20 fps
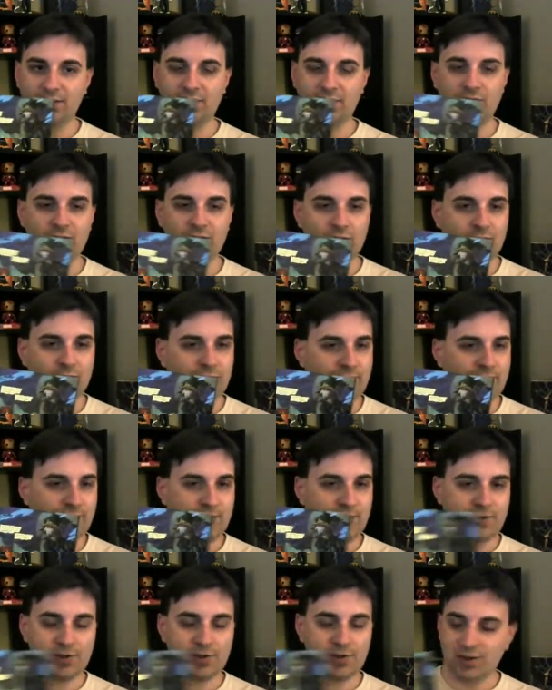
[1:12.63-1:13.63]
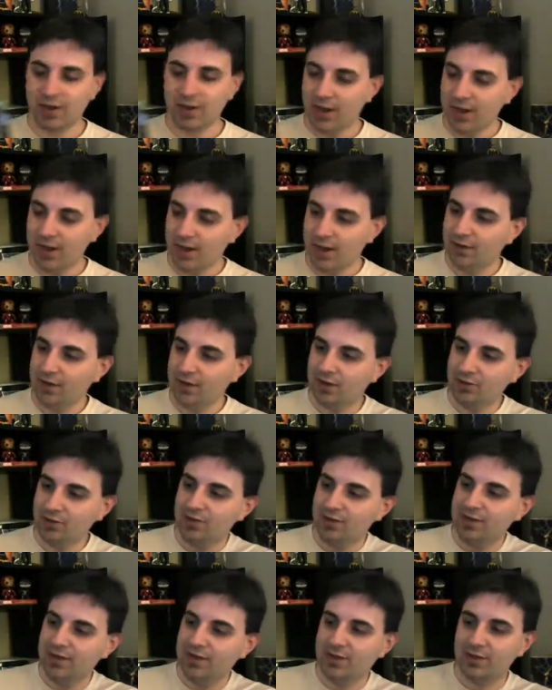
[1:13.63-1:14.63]
gender reverse. Everything, as
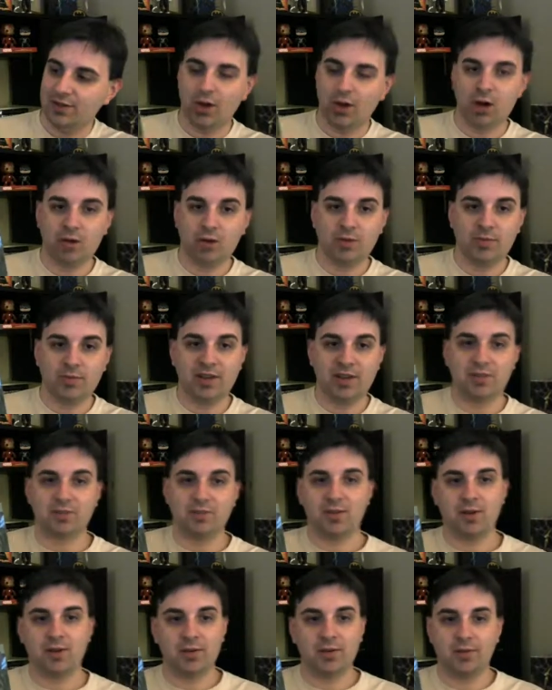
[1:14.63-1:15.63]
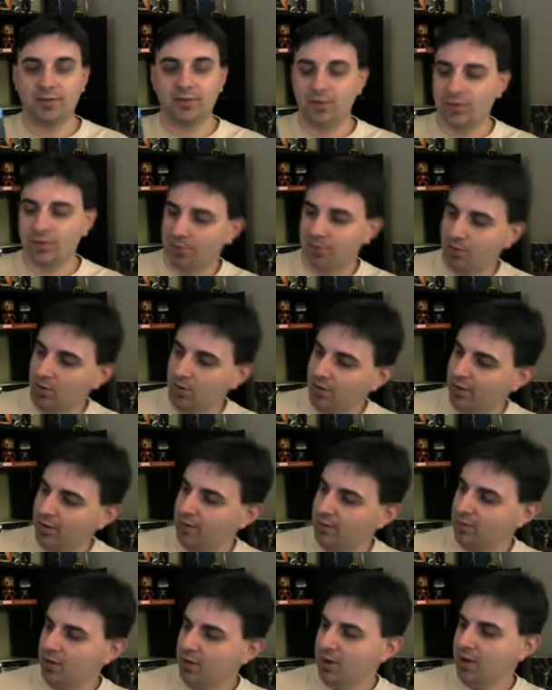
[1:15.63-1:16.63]
you can see, that's Aquaman and Mera of Earth
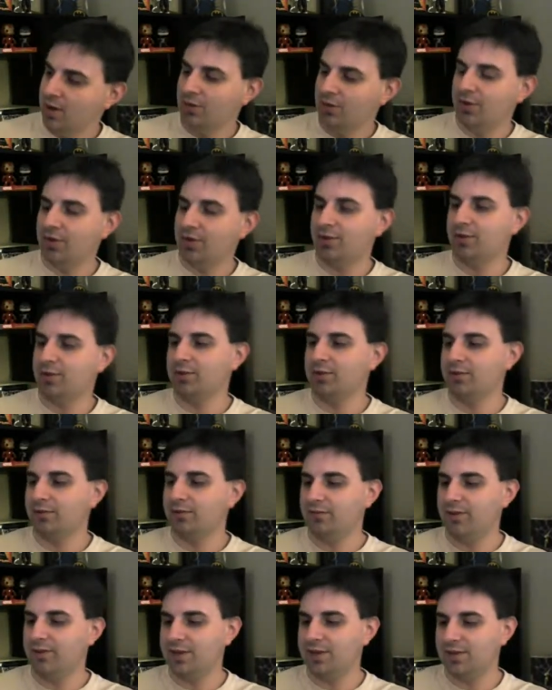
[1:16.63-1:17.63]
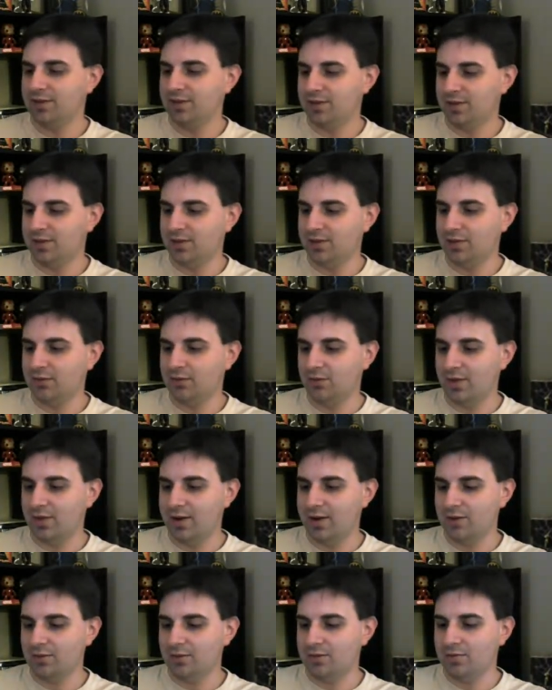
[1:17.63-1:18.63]
Prime. They're going to face the
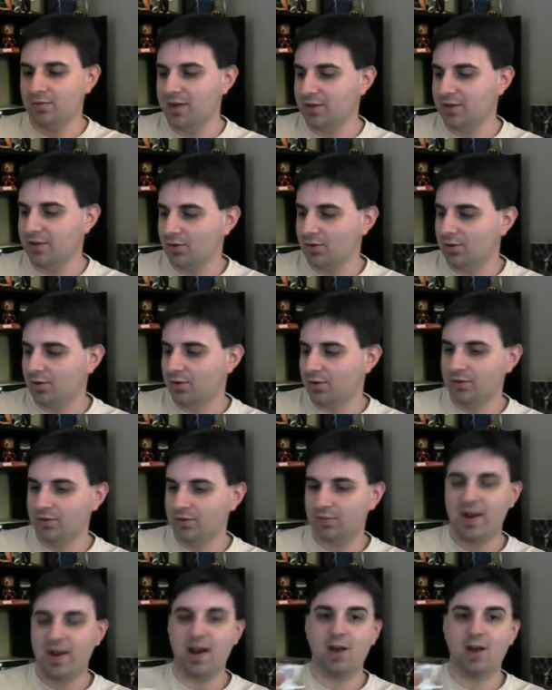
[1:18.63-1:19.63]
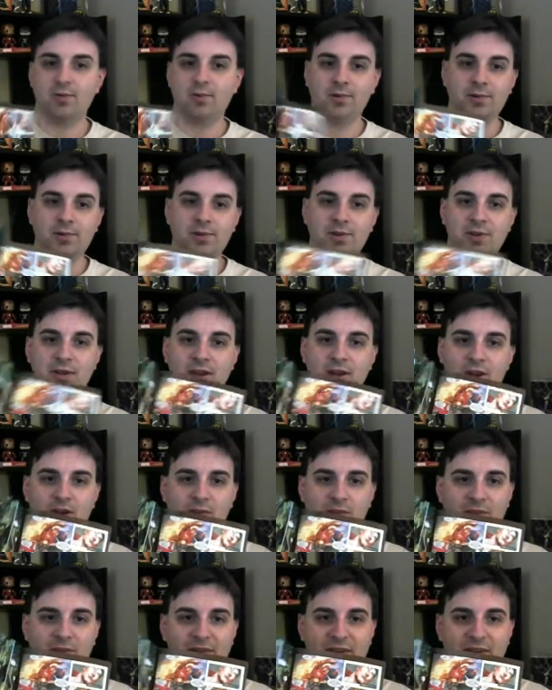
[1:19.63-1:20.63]
Drowned, who has all their powers,
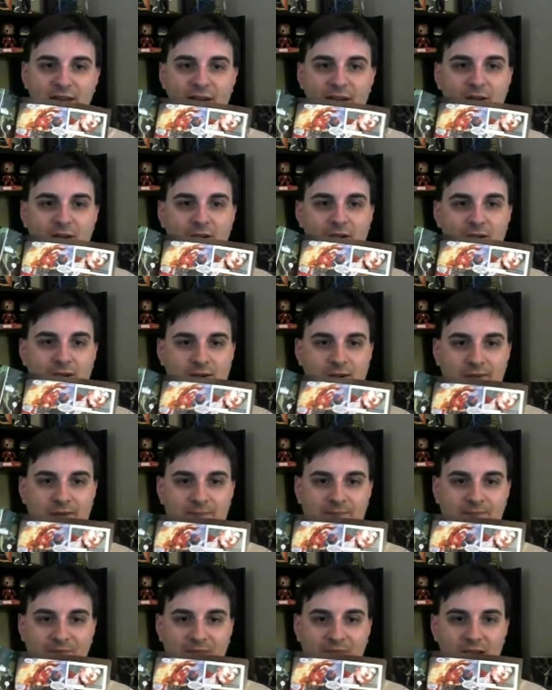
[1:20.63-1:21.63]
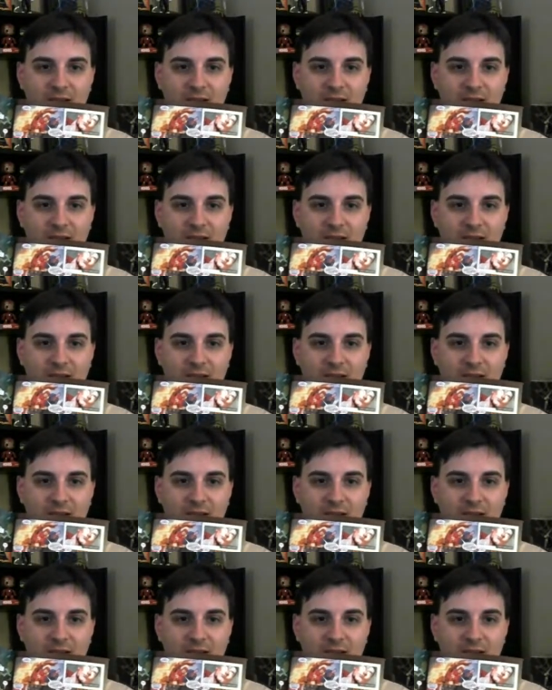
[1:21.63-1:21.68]
but they are